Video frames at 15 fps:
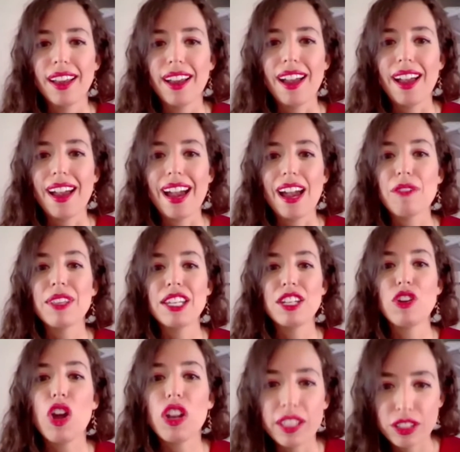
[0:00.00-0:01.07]
have the
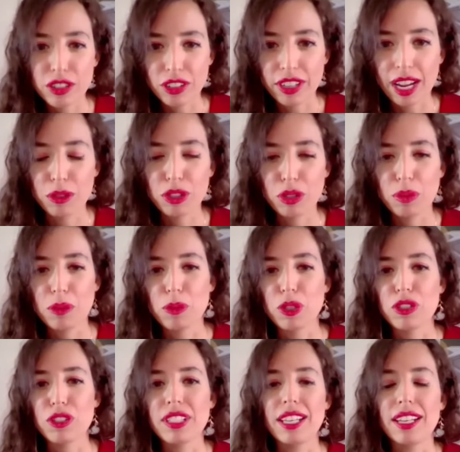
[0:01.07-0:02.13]
knowledge on how to be more
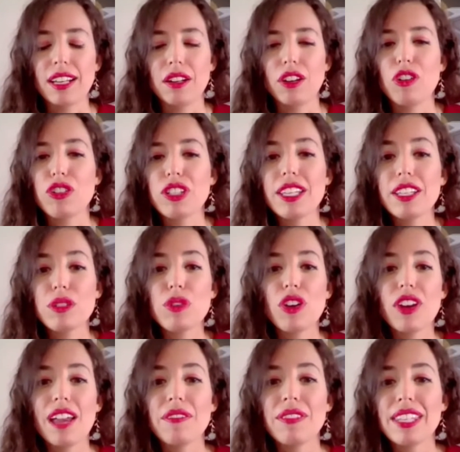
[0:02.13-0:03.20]
sustainable, or they do
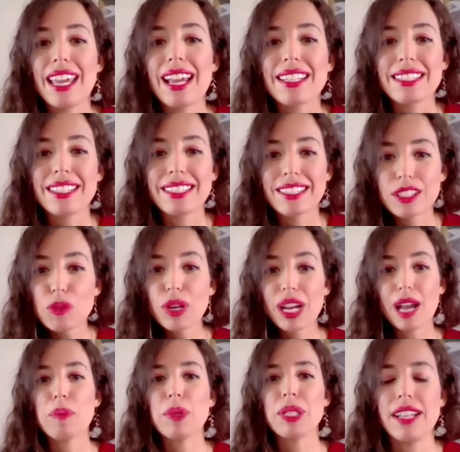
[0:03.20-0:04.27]
not have the access to
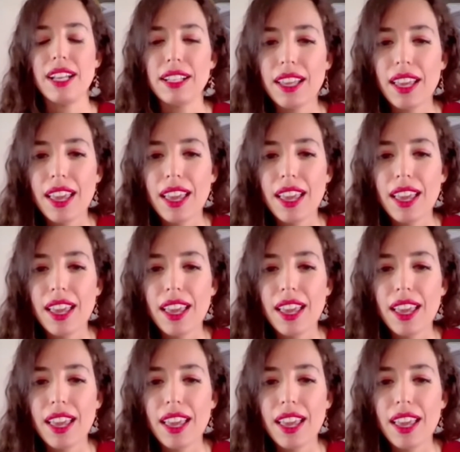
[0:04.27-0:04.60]
capital.